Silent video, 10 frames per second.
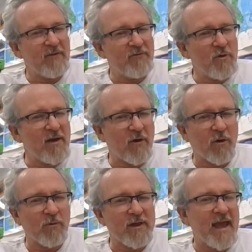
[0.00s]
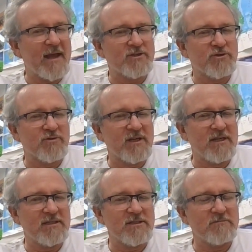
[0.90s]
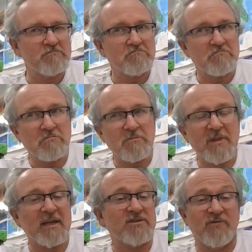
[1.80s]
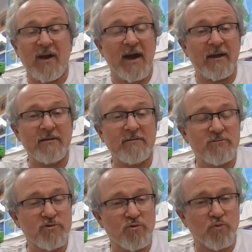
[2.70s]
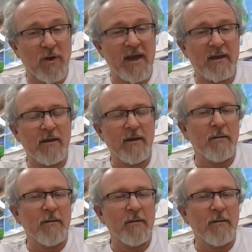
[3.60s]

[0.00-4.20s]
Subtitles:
If you have already answered these, that's fine. It's great.